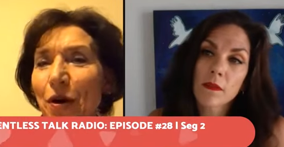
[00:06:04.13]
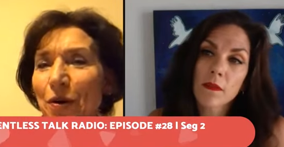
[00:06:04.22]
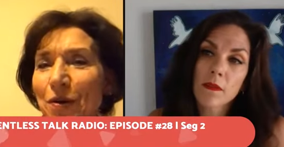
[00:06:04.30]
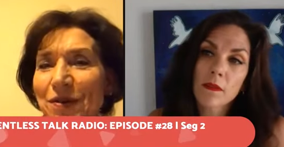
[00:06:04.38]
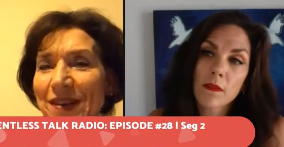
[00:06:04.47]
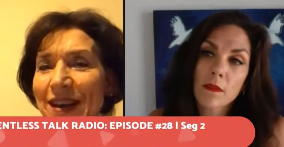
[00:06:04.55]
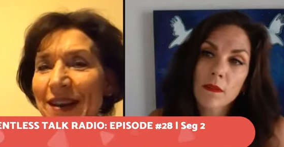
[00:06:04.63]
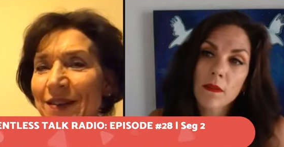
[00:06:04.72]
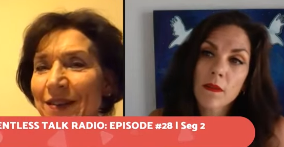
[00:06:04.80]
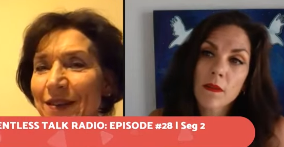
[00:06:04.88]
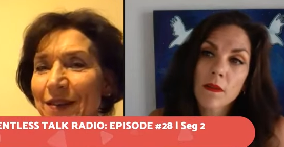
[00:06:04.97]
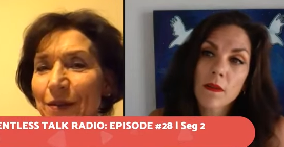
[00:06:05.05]
Speaker 1: goals.
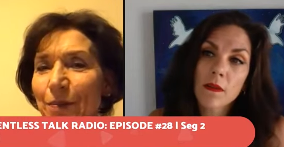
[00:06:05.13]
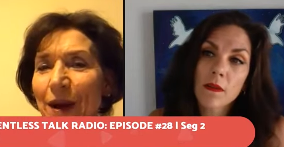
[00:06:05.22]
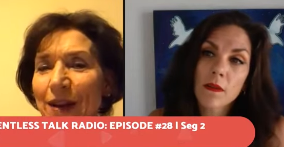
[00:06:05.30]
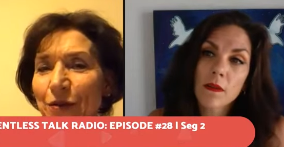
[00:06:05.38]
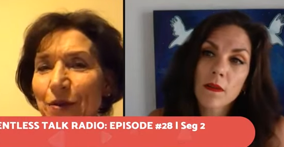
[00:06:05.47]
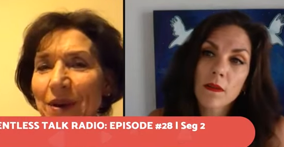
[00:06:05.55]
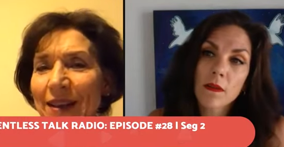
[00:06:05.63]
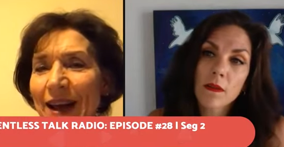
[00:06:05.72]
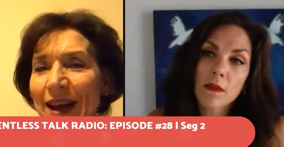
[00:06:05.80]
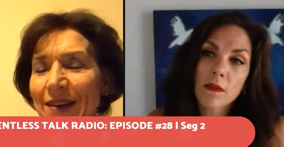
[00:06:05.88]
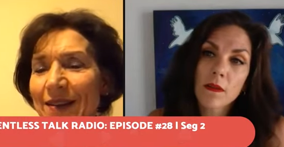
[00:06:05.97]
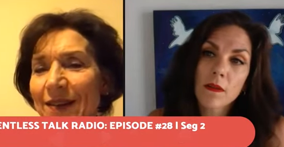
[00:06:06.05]
And by doing
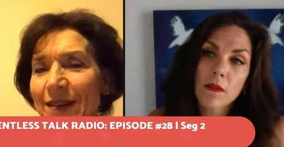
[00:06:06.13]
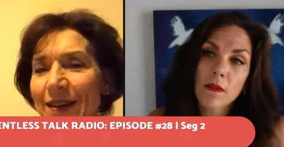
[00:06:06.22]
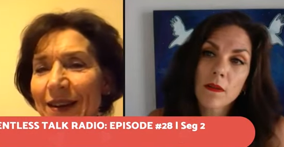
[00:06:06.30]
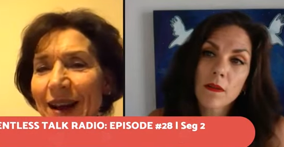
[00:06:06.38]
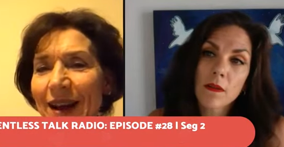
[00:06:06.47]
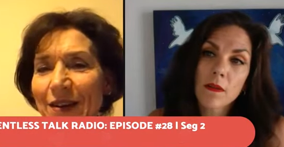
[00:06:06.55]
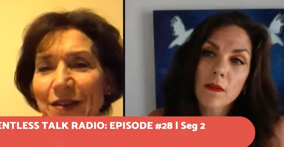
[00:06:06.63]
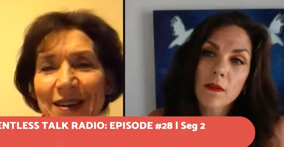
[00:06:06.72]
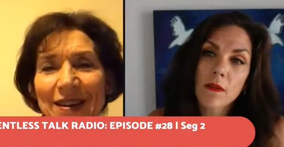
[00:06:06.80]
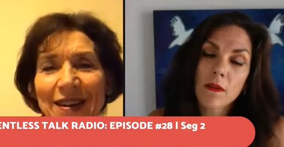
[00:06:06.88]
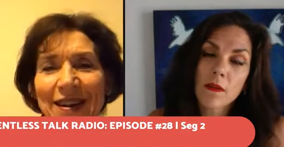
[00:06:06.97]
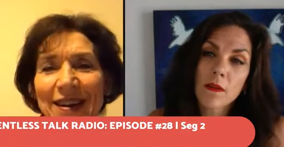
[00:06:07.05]
that, it
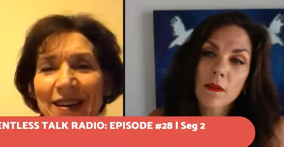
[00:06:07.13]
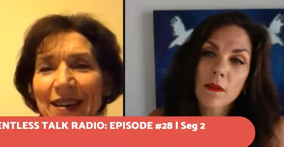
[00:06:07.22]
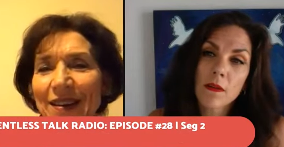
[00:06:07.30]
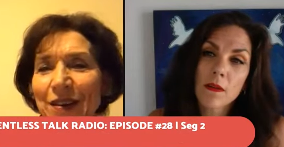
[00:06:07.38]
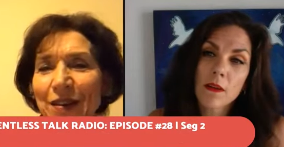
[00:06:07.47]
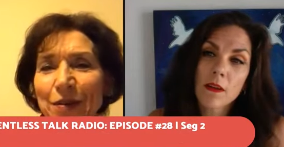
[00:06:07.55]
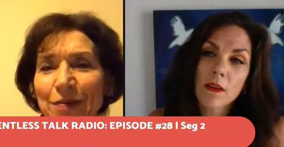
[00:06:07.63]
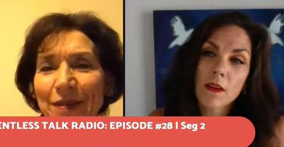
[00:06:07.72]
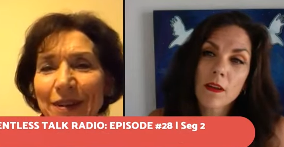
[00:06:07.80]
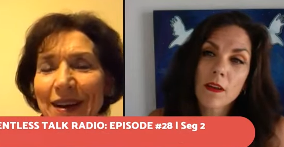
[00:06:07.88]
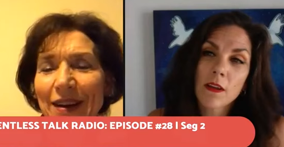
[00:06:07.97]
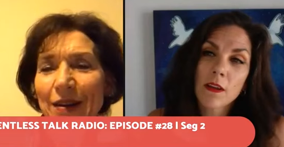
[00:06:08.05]
actually, you know,
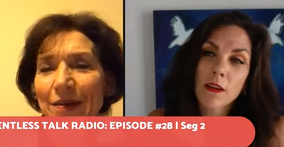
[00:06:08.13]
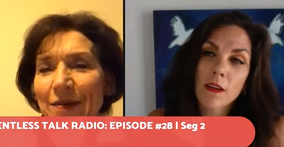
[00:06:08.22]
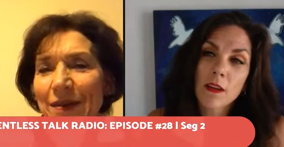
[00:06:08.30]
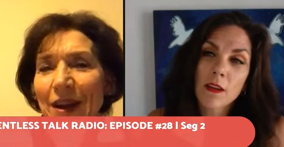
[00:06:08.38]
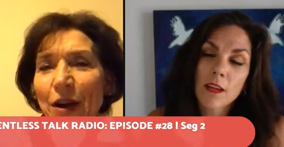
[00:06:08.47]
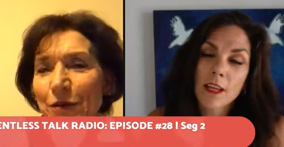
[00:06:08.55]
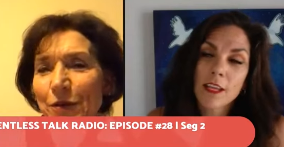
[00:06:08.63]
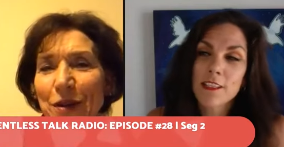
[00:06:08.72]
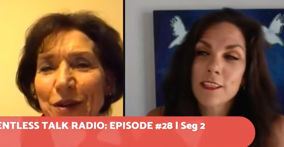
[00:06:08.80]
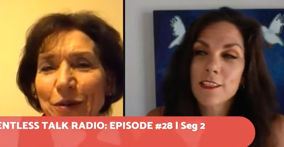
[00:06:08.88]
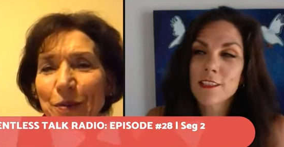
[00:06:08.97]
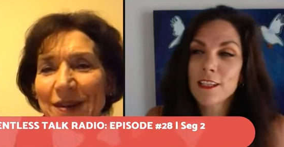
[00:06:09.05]
helps me
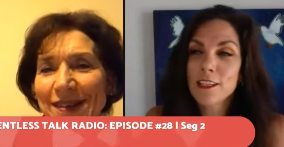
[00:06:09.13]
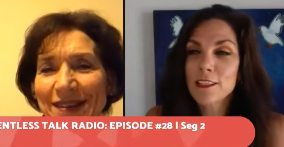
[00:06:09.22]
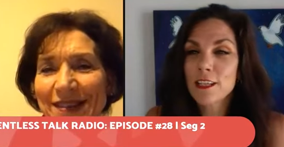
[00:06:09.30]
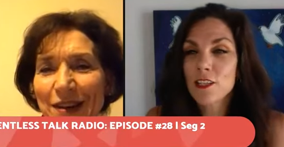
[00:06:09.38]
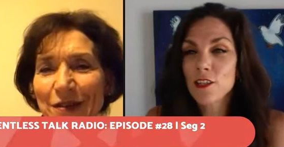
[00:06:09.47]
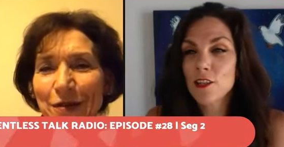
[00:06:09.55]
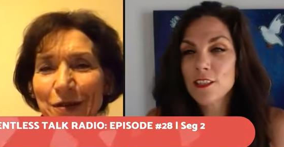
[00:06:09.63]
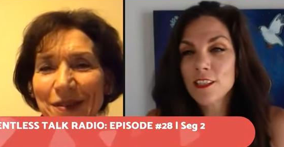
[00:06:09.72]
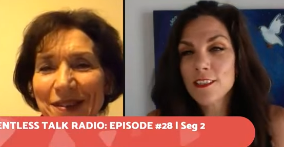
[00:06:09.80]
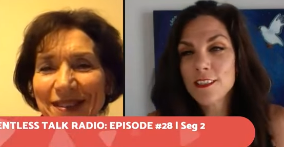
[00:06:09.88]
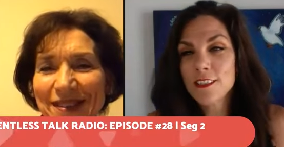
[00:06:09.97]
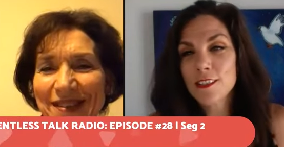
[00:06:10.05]
to be Zig Ziglar,
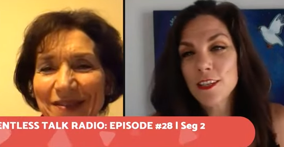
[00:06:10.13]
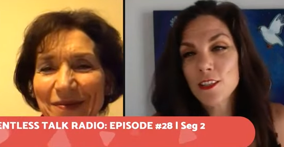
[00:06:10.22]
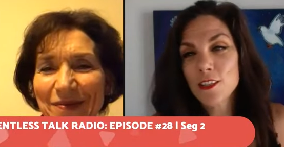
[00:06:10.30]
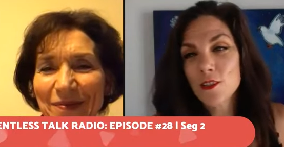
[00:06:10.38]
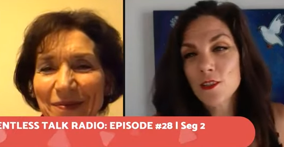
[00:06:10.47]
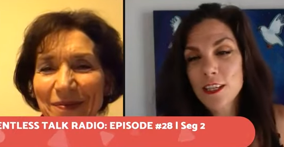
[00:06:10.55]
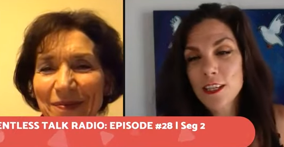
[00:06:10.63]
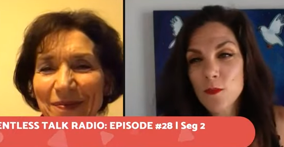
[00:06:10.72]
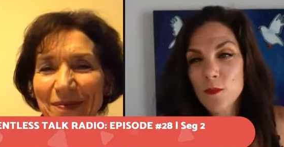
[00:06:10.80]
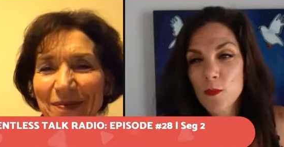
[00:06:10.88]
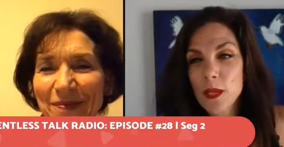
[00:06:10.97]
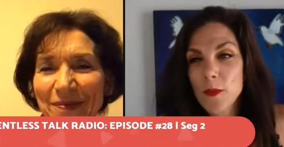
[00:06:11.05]
Speaker 2: Zig Ziglar says
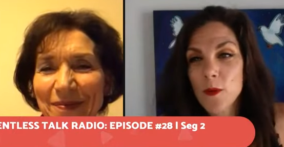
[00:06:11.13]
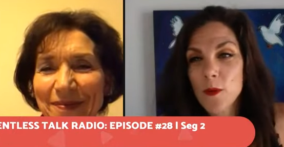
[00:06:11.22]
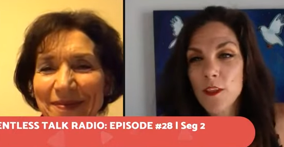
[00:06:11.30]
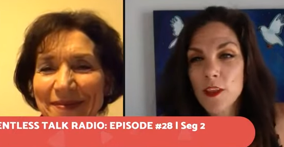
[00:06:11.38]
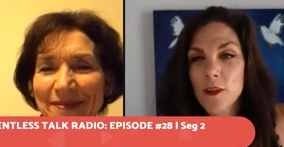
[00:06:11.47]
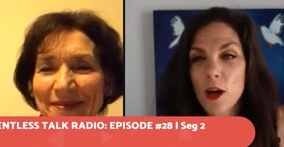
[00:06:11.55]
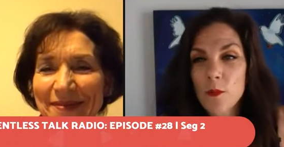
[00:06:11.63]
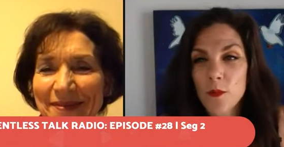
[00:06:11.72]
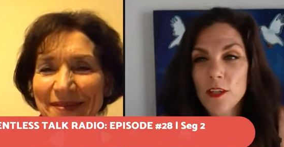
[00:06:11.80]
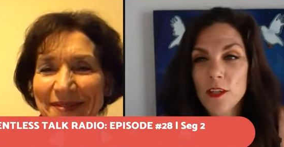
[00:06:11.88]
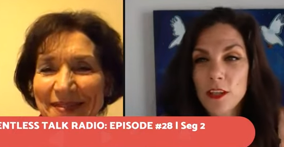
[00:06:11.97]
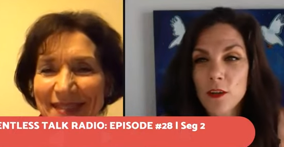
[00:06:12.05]
the more people that you
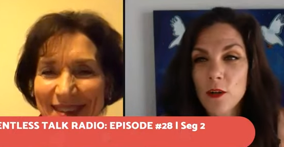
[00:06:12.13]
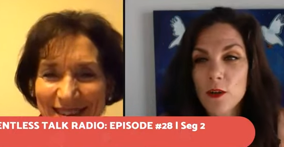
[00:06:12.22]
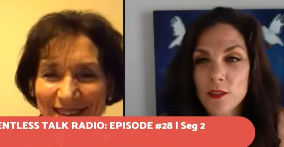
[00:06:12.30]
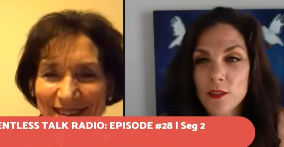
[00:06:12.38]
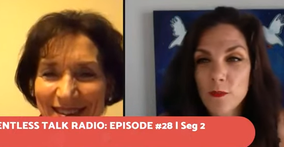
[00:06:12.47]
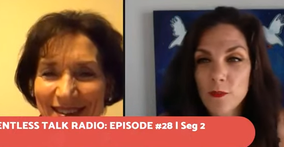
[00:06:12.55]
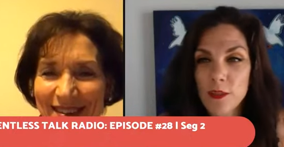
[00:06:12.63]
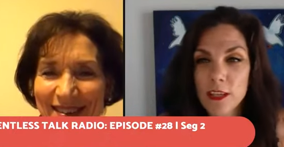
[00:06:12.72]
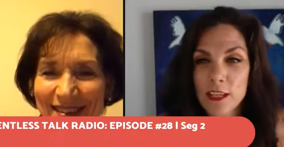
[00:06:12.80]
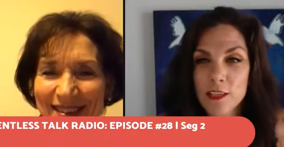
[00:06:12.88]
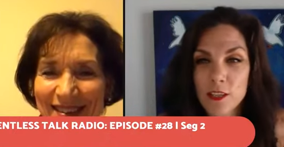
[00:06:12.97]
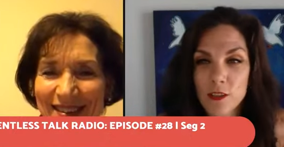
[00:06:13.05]
help reach their goals,
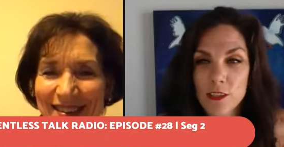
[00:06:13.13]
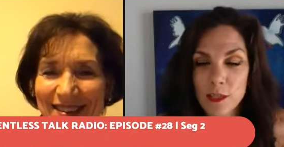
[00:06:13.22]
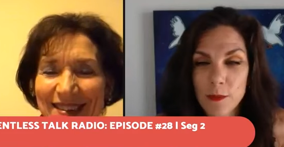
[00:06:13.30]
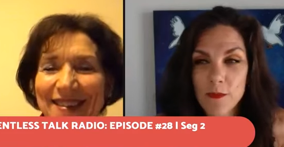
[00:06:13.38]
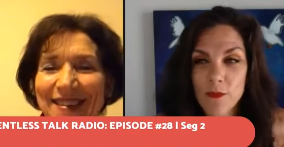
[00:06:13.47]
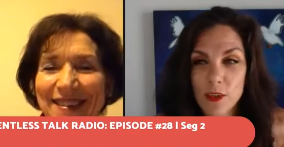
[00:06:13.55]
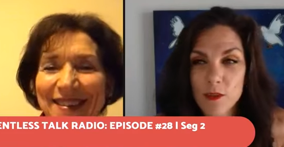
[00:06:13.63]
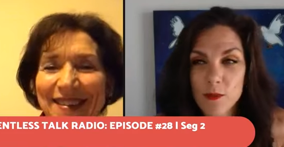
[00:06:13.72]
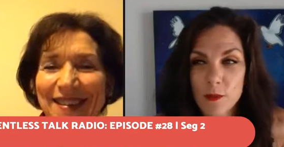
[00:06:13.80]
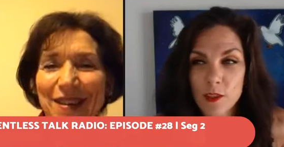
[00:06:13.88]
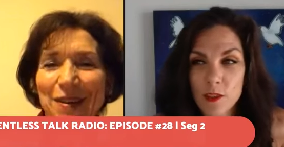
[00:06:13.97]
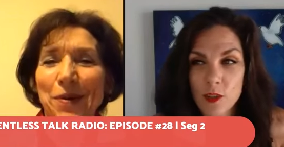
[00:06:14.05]
the easier it's going to be for you
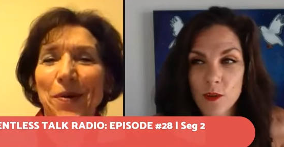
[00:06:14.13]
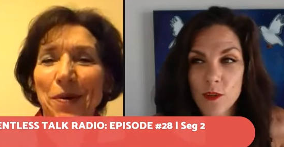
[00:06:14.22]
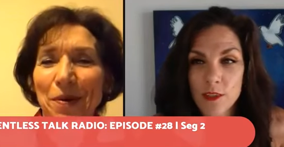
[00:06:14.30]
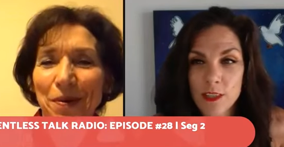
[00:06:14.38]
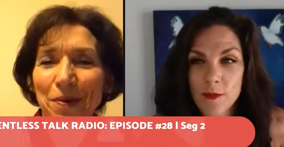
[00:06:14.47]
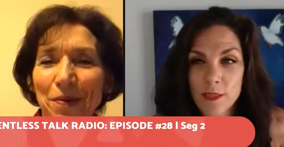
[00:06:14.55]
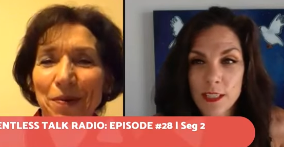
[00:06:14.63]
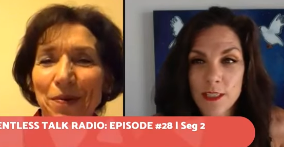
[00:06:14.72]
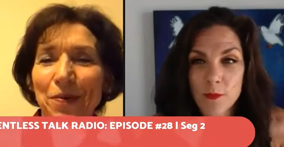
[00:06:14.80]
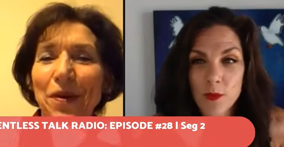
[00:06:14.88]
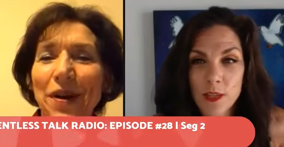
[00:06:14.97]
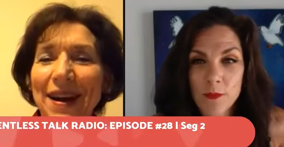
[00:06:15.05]
to reach yours. it's, it's
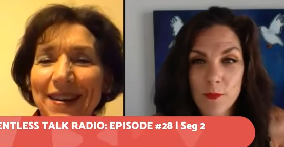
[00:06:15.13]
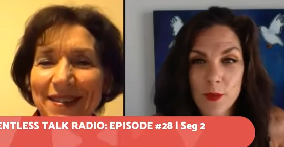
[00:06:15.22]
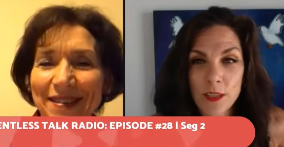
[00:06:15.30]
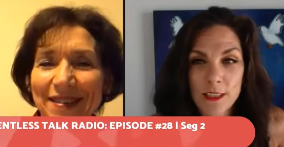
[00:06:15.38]
a right. pretty